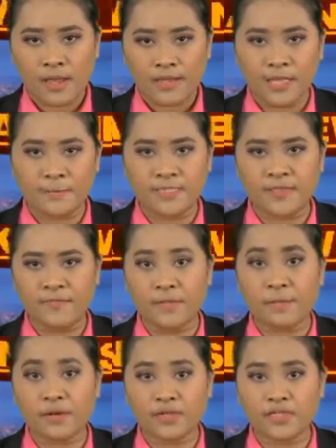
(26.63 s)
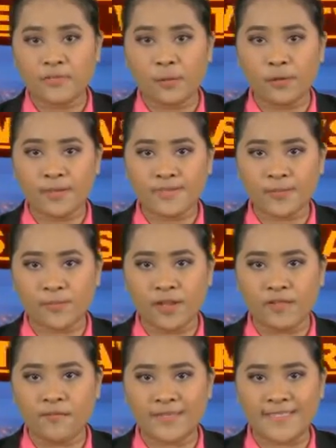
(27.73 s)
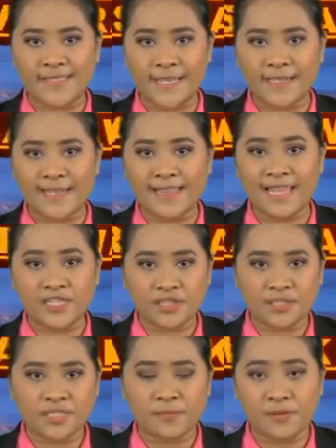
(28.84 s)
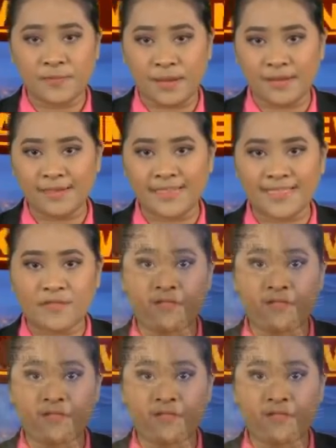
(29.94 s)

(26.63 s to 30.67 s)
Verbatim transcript: The Pacific Partnership augurs well for the state and nation's preparedness to